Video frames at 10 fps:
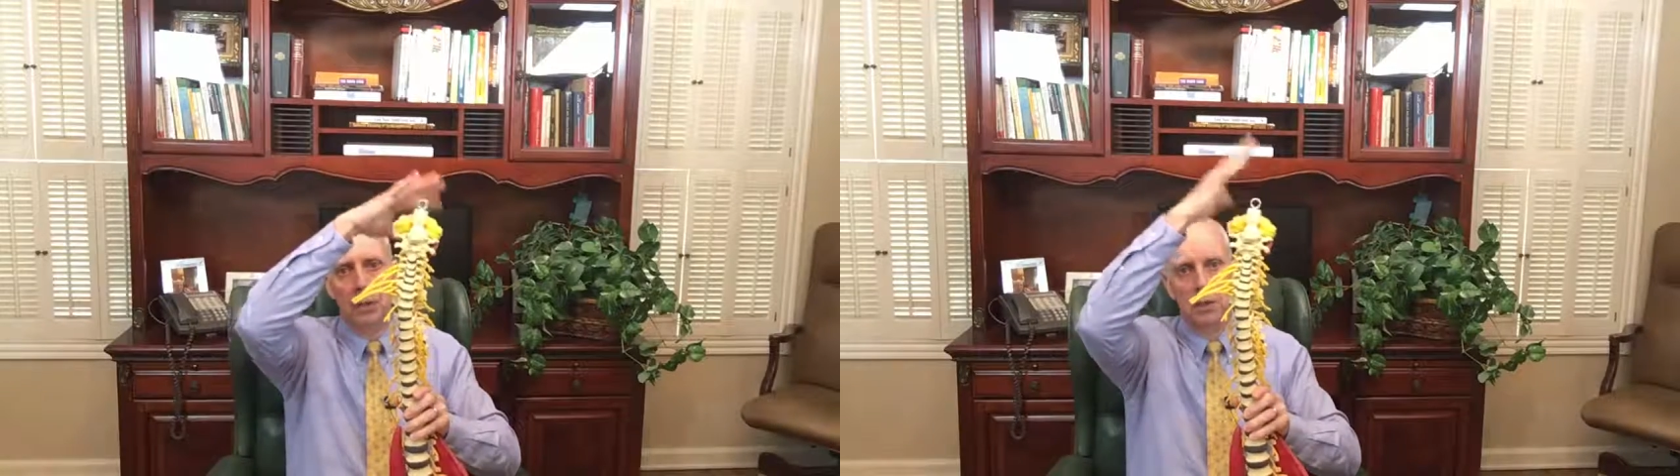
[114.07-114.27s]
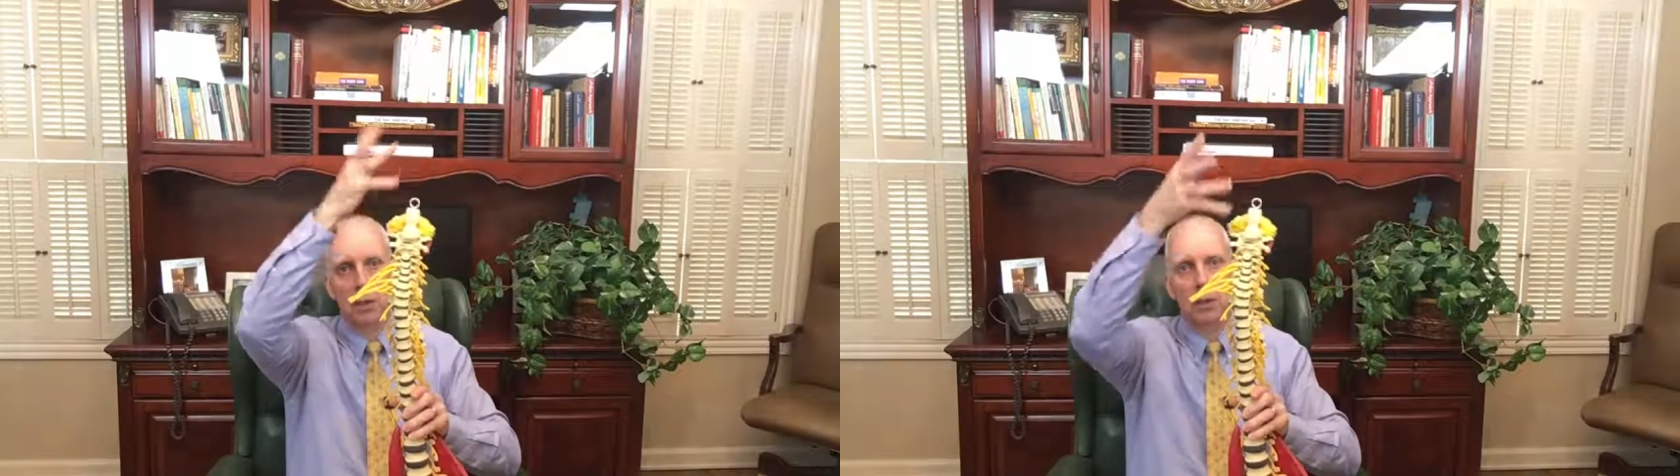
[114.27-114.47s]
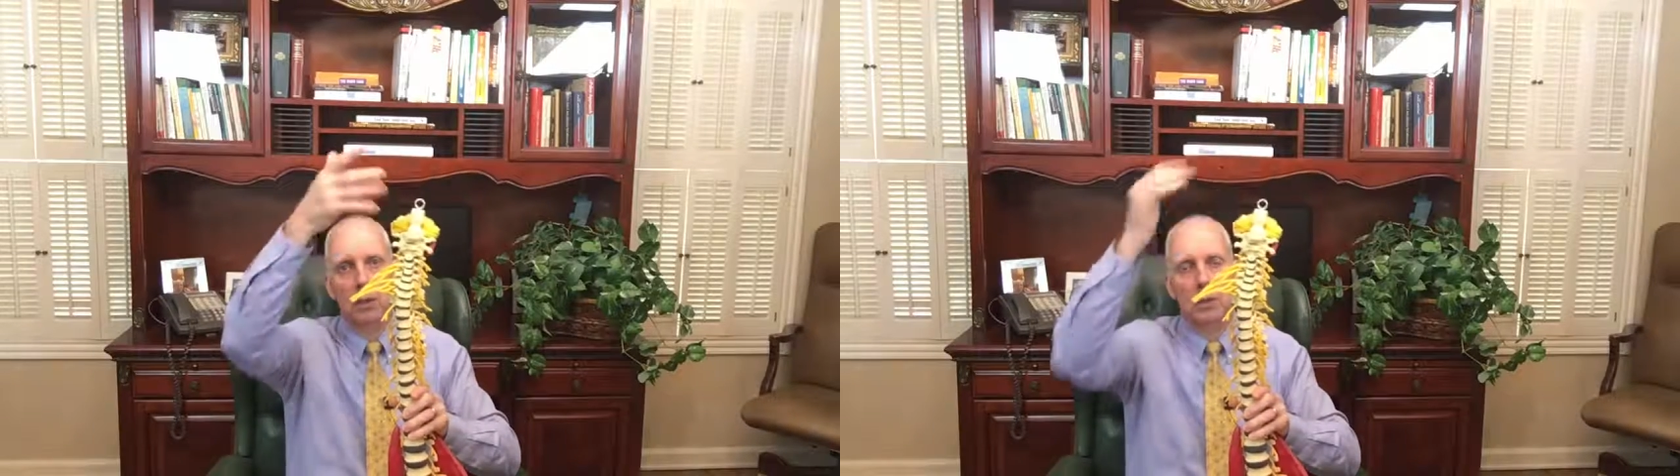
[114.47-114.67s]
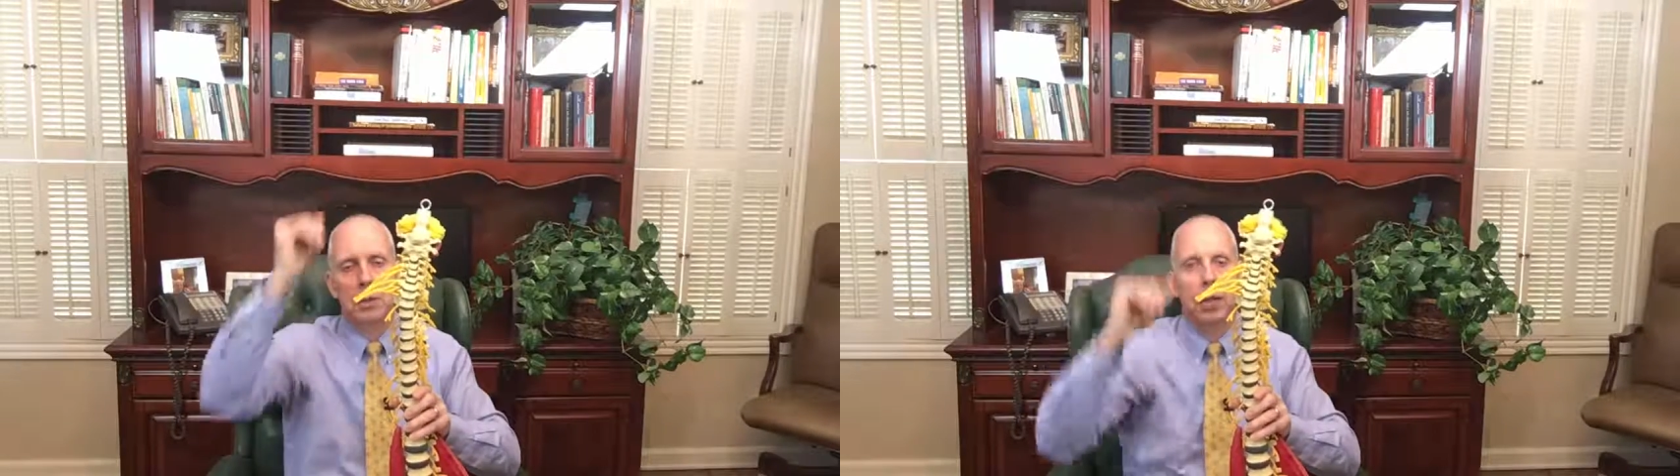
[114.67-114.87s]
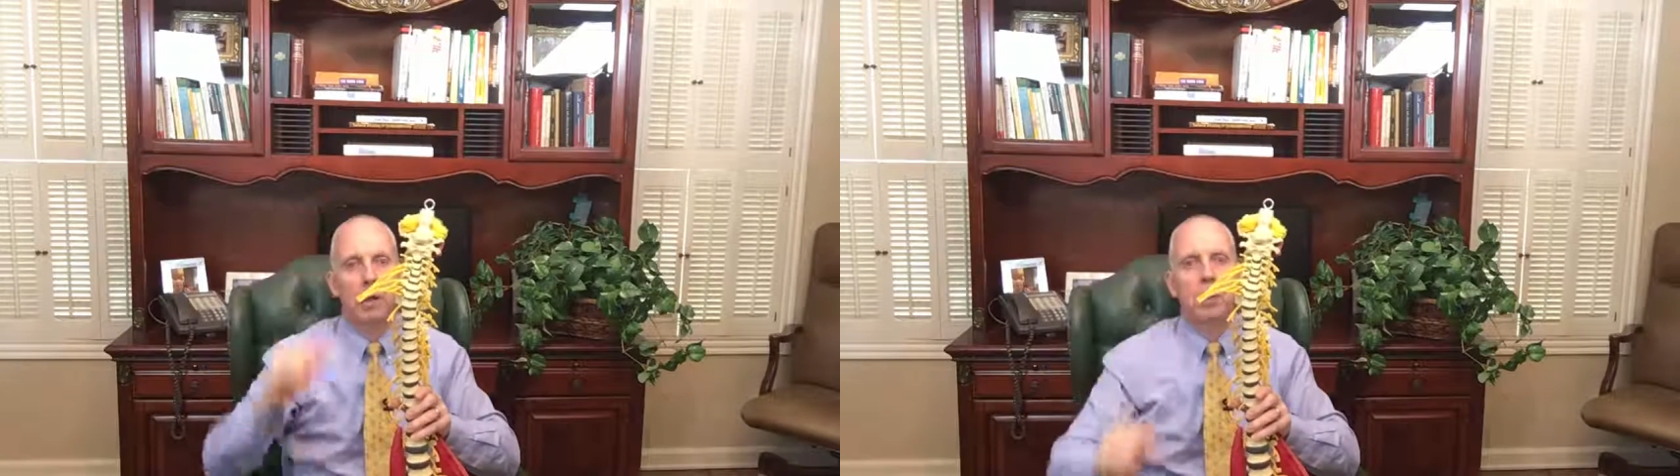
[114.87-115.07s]
doesn't show your
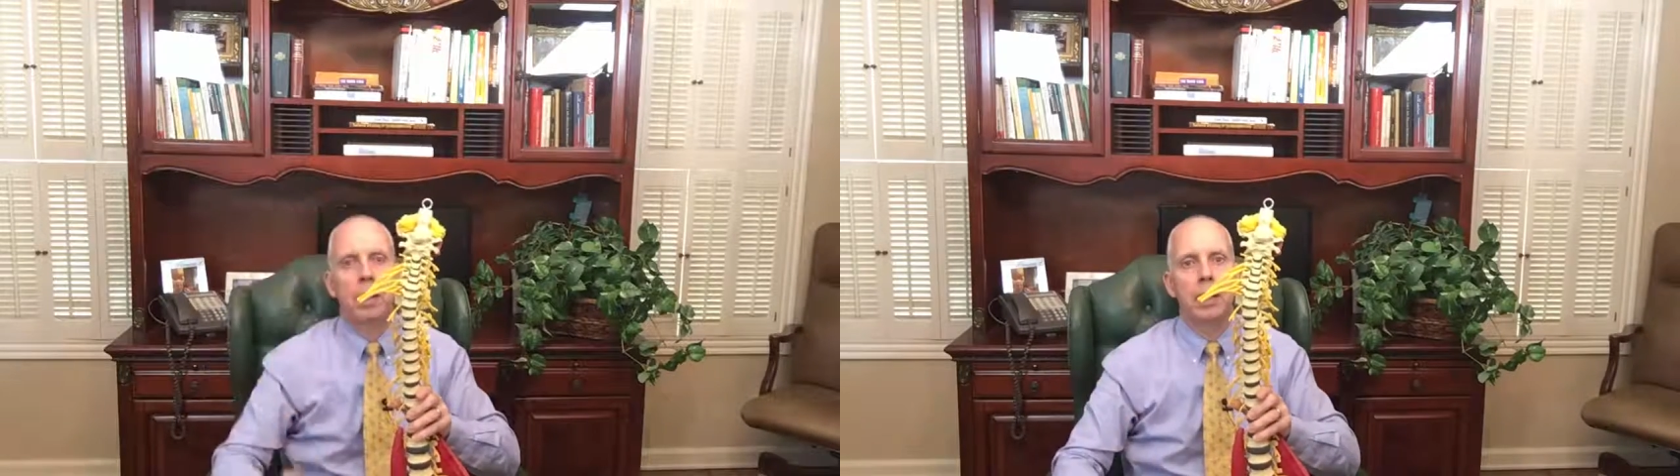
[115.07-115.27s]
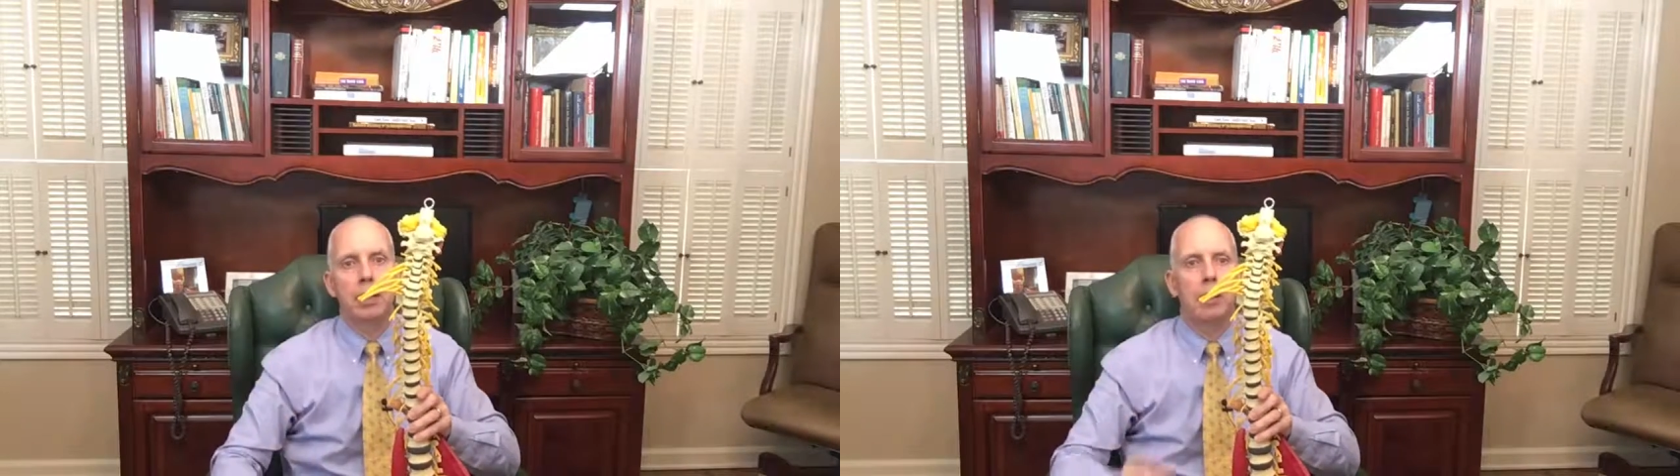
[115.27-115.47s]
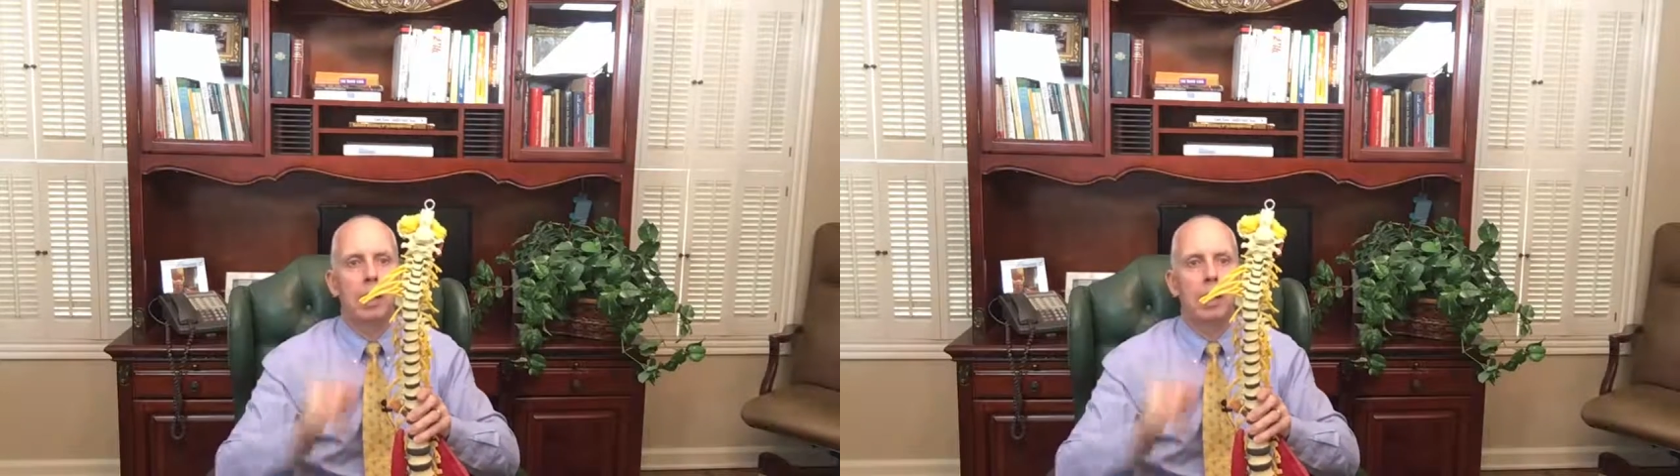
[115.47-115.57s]
entire cranium.